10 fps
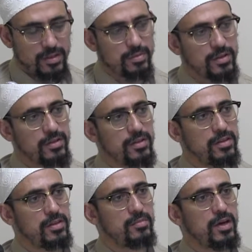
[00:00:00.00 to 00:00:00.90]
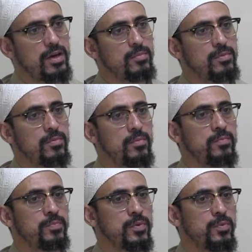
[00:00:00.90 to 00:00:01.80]
typically the imam,
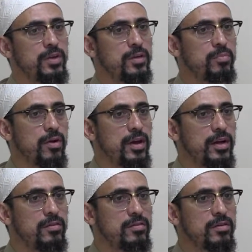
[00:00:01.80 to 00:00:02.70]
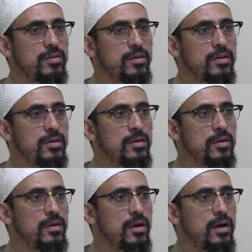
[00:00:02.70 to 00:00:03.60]
when he prays
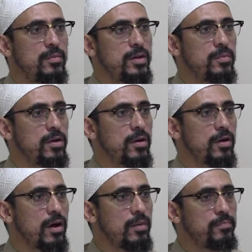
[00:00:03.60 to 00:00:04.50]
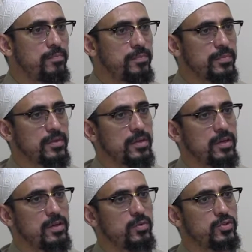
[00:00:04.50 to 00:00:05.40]
in a mihrab,
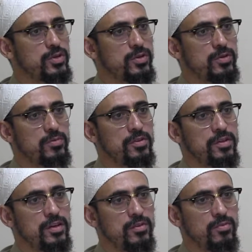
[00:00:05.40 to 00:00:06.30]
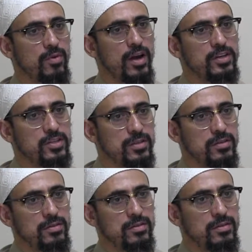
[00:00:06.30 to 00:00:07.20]
he will turn with his right.
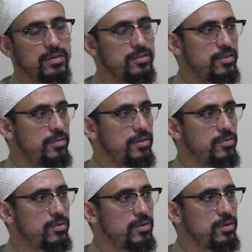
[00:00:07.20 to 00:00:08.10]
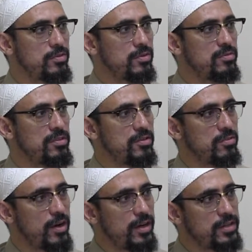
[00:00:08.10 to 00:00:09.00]
In the Shafi'i school, he'll turn with his
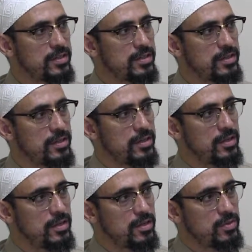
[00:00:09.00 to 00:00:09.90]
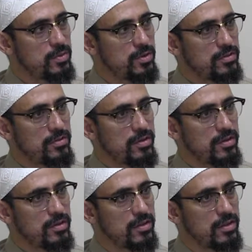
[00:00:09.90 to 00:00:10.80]
right towards
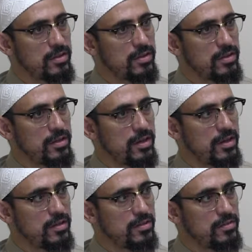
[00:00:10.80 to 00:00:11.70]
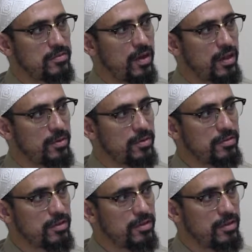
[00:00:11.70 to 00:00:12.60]
the
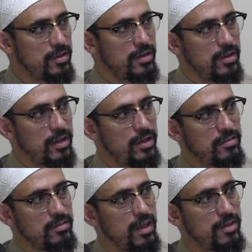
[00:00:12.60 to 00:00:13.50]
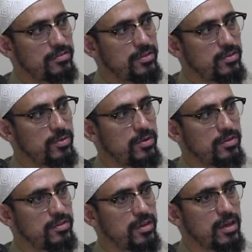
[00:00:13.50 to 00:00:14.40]
followers, and his left
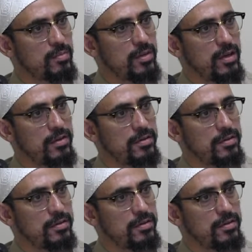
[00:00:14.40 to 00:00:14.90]
towards the Qibla.